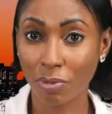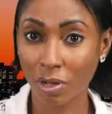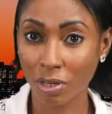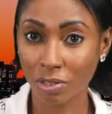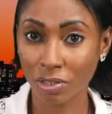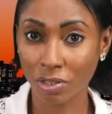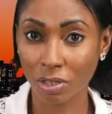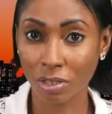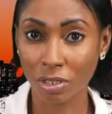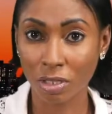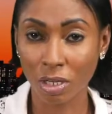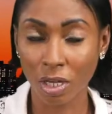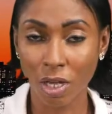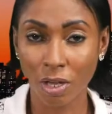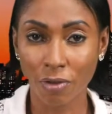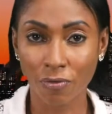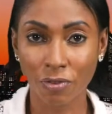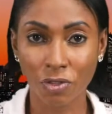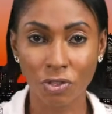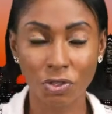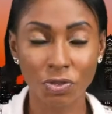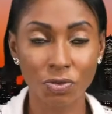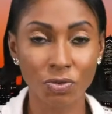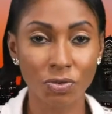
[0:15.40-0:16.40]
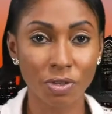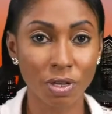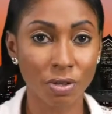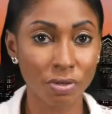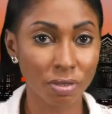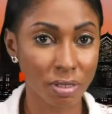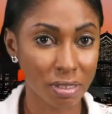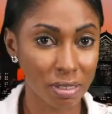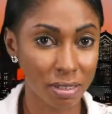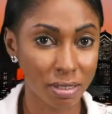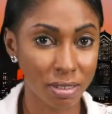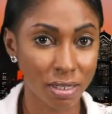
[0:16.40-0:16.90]
budget for
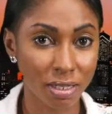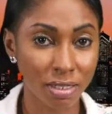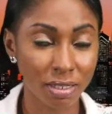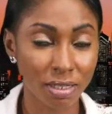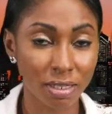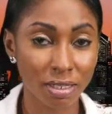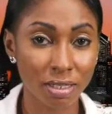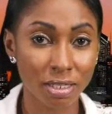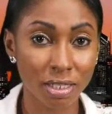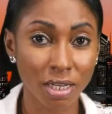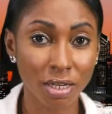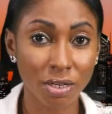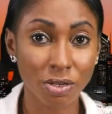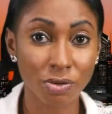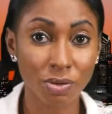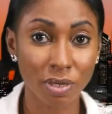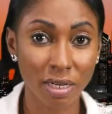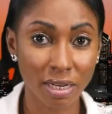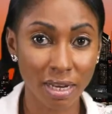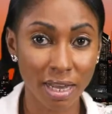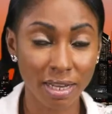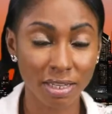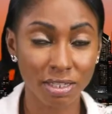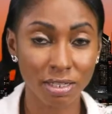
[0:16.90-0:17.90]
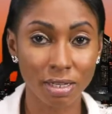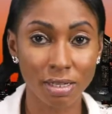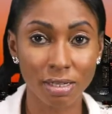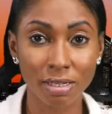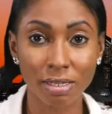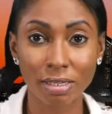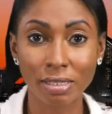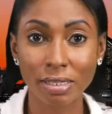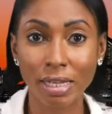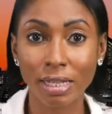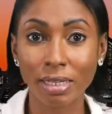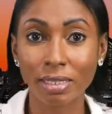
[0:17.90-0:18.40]
2019 general election
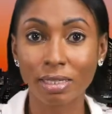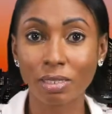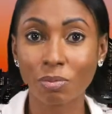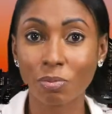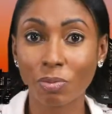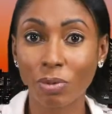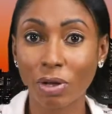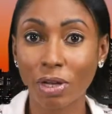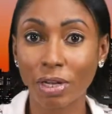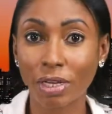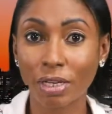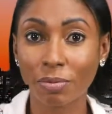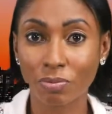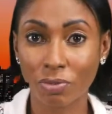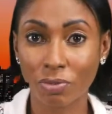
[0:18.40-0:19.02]
sent by